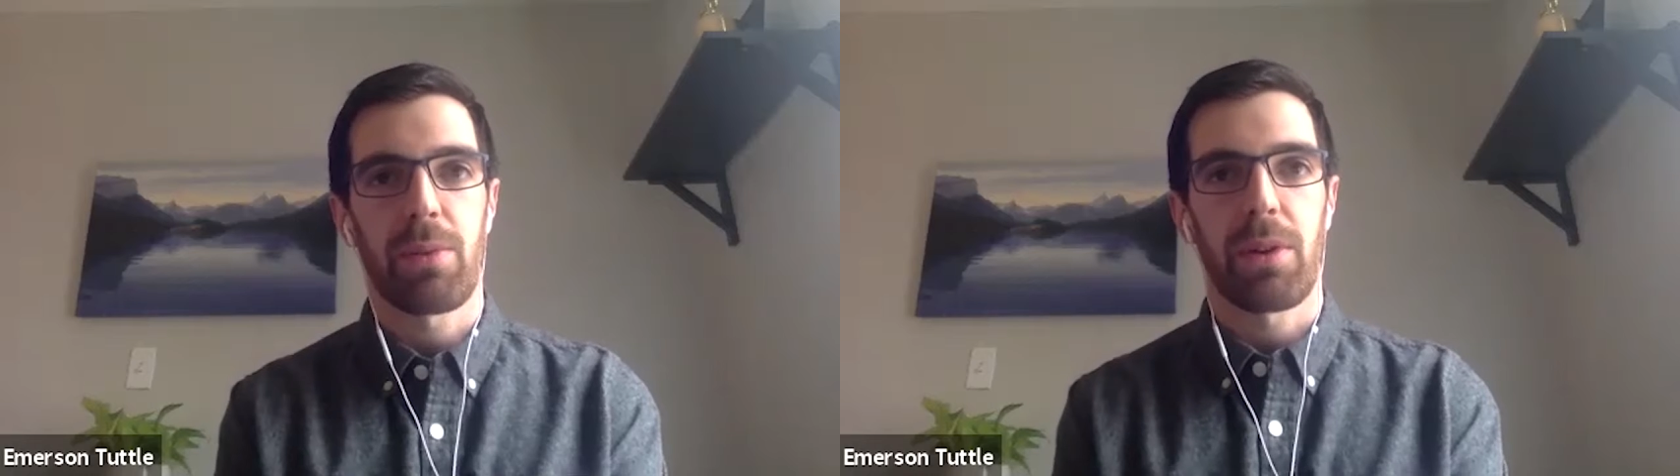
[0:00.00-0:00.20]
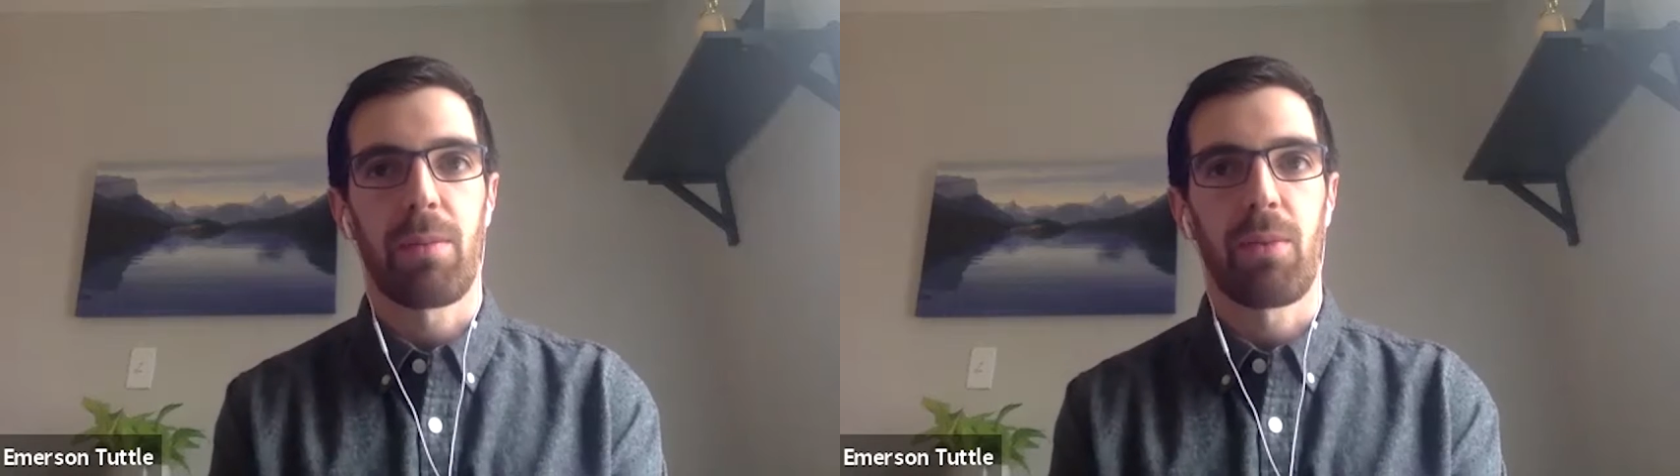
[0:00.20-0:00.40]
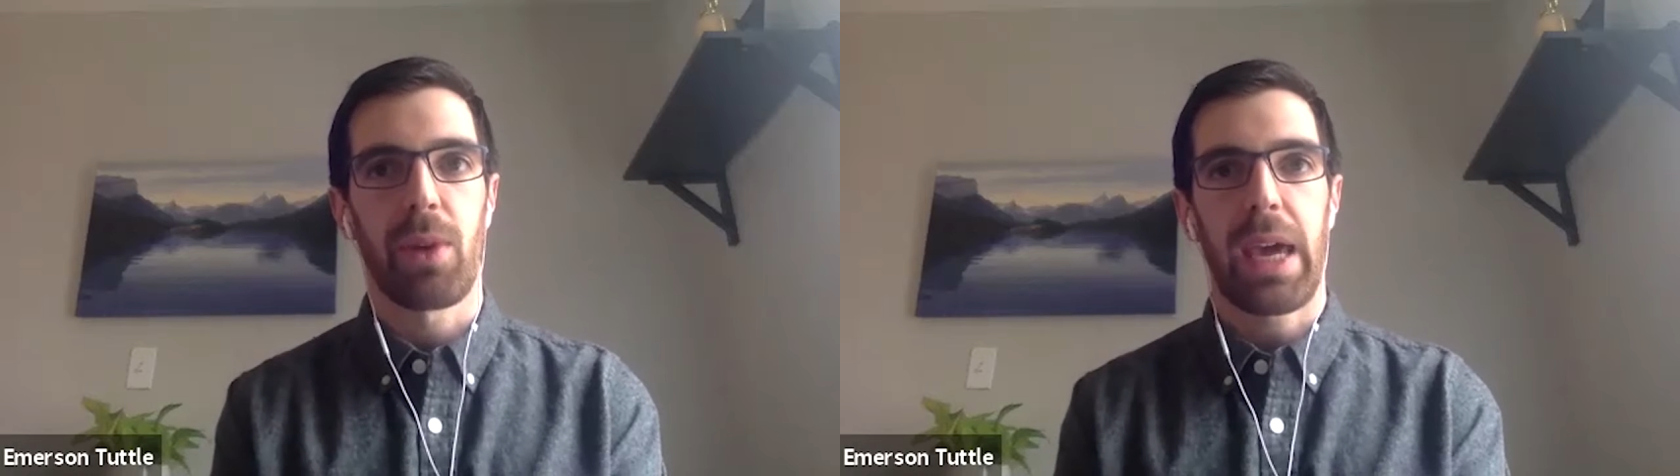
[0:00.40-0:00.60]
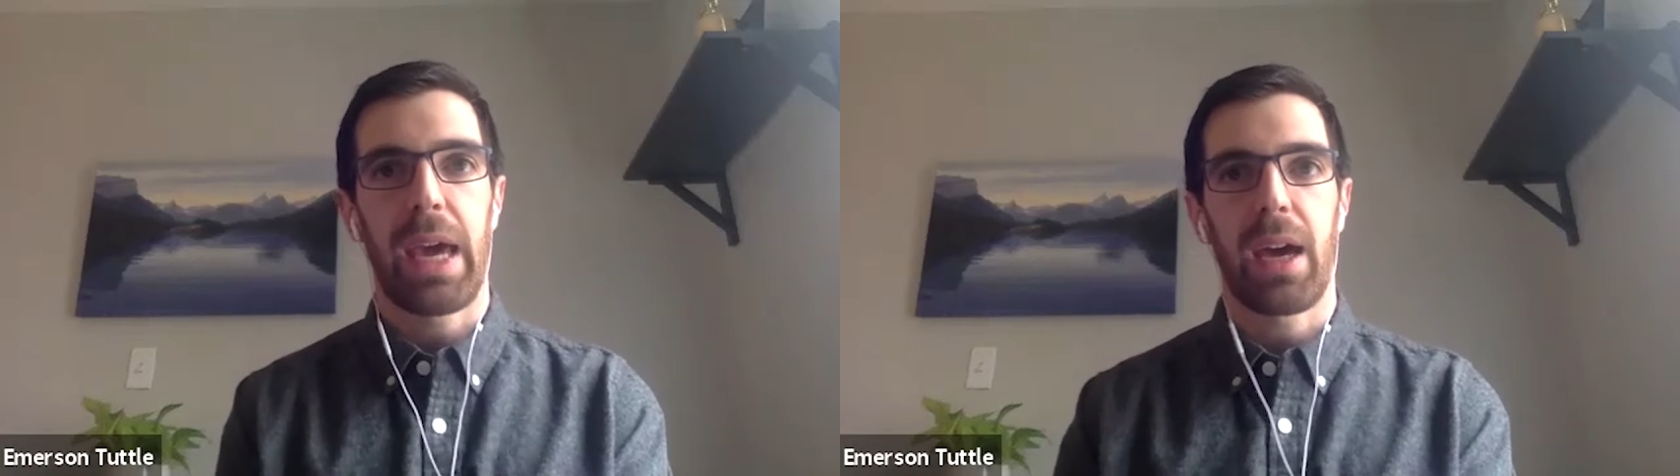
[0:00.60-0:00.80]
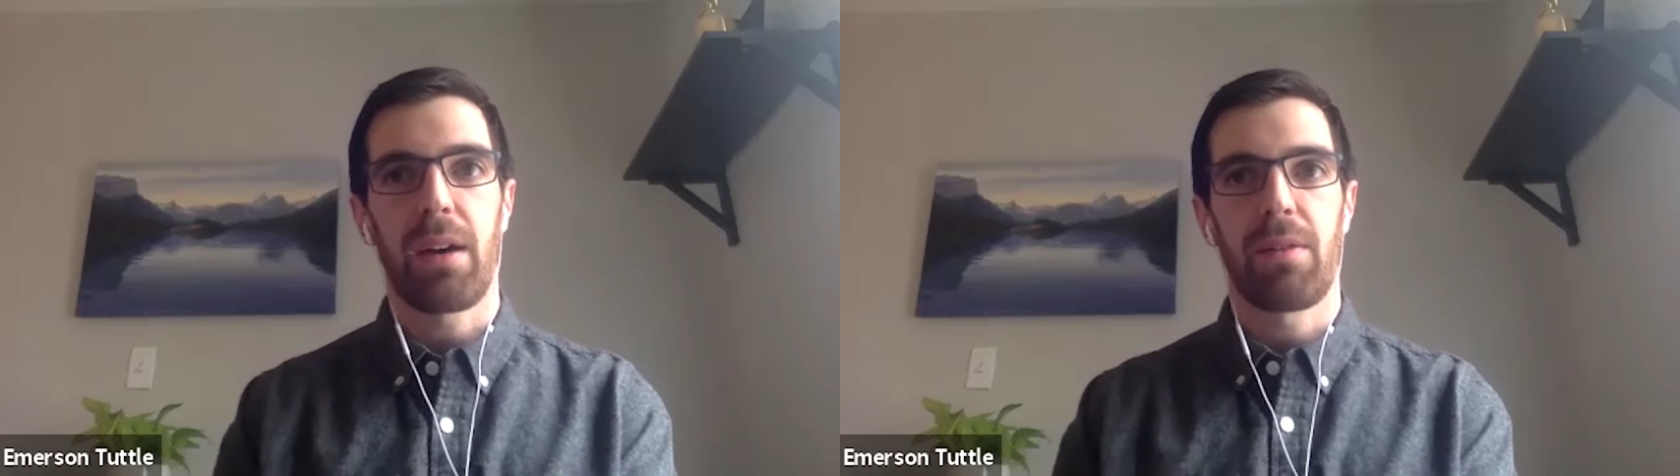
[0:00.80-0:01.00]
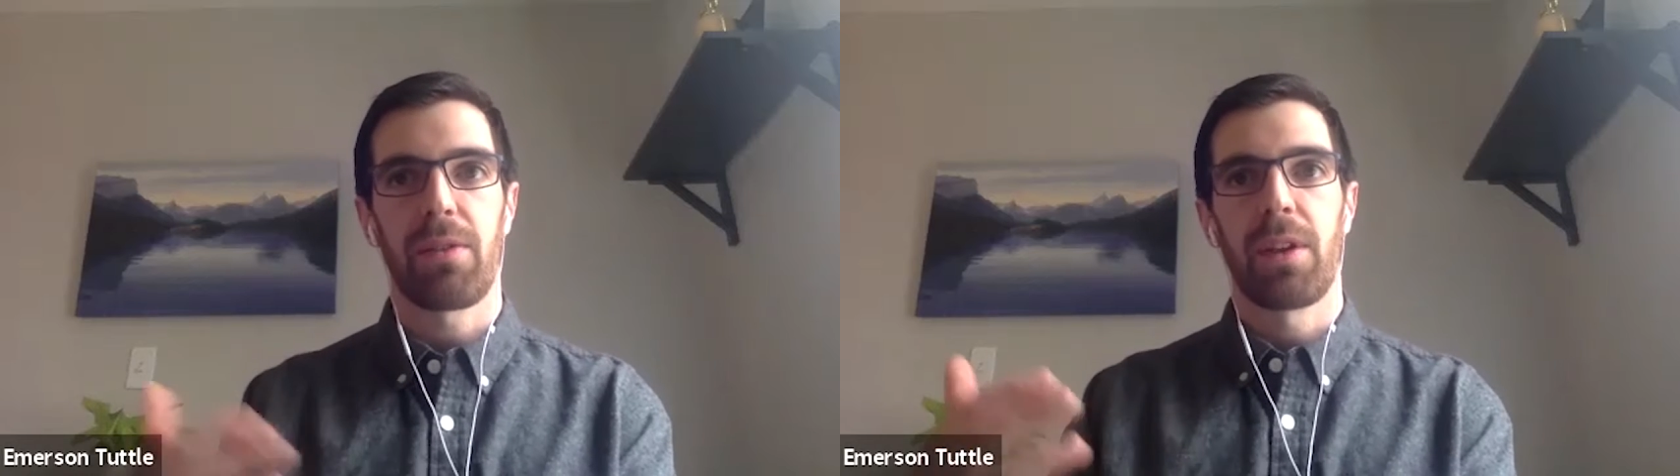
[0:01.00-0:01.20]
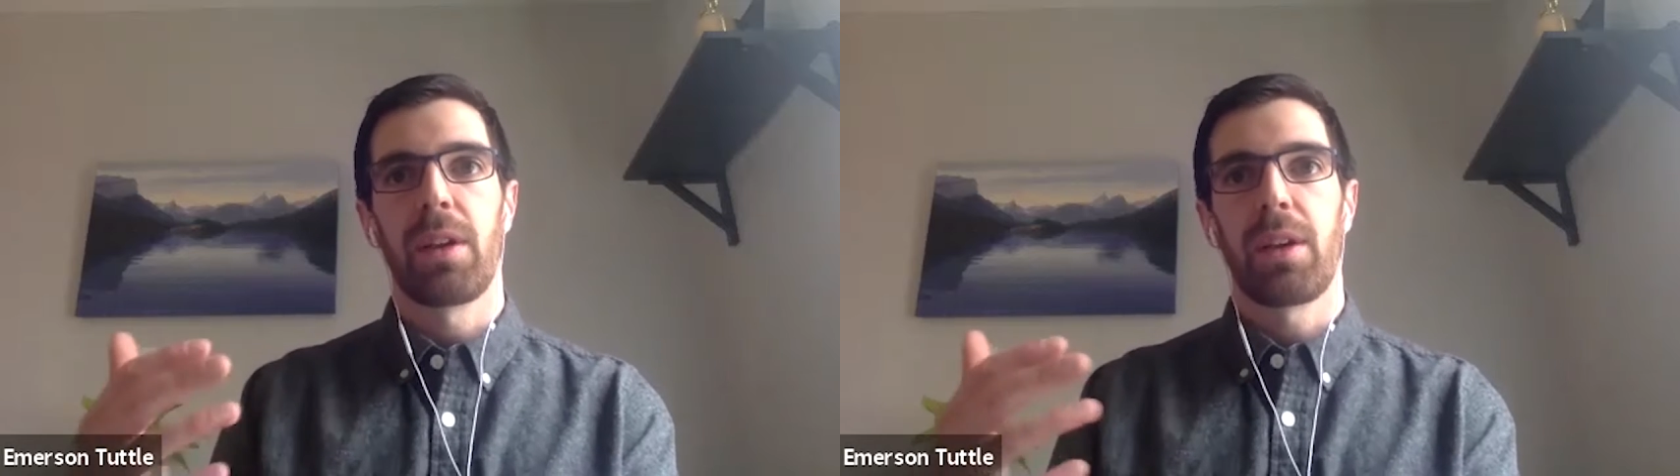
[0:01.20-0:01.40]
Program, we have